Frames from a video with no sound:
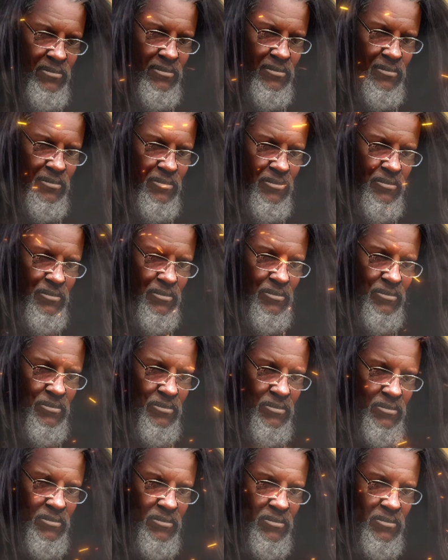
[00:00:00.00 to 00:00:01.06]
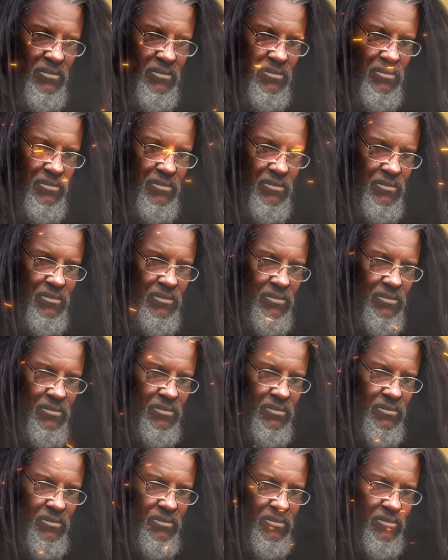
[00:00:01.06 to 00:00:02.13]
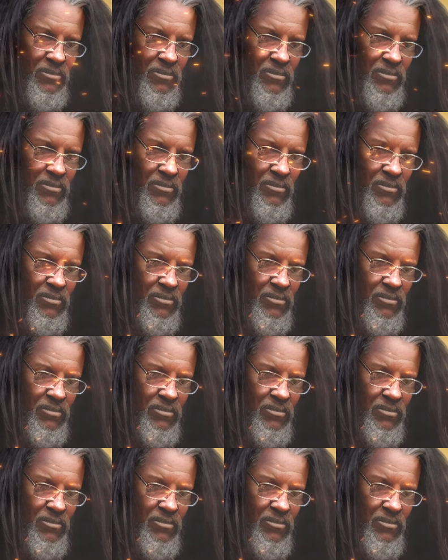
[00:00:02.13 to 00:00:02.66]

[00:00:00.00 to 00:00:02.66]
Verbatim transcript: if I don't talk to you in the morning, I want you to